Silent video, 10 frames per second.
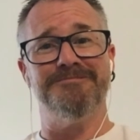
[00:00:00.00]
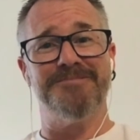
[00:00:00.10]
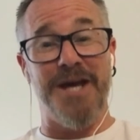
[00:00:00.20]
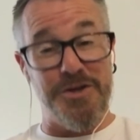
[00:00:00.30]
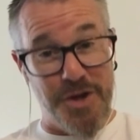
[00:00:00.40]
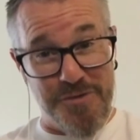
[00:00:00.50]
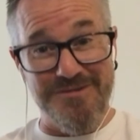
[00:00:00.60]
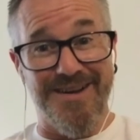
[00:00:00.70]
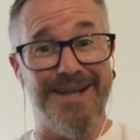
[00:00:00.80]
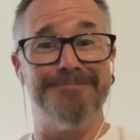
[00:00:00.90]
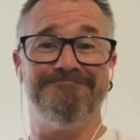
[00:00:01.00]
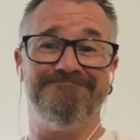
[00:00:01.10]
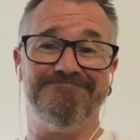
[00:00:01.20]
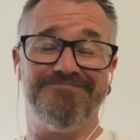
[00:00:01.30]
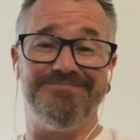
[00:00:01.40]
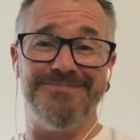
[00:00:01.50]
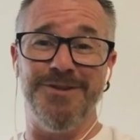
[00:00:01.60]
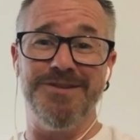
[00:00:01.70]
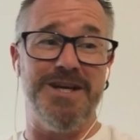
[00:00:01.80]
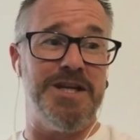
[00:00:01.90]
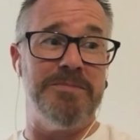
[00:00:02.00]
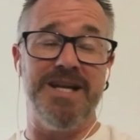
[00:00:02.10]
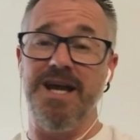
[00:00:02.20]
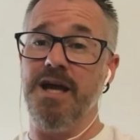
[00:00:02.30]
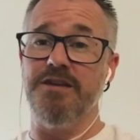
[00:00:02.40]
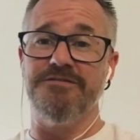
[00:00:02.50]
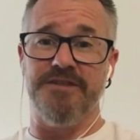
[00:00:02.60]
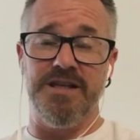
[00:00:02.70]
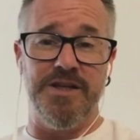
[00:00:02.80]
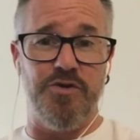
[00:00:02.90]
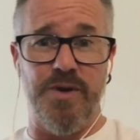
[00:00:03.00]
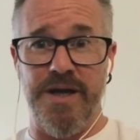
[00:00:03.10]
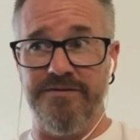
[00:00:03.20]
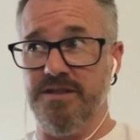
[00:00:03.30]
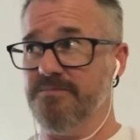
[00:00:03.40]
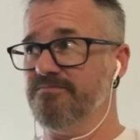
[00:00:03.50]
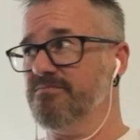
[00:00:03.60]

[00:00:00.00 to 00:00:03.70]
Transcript: and know yeah. that, know yeah. that no matter how you're feeling or however,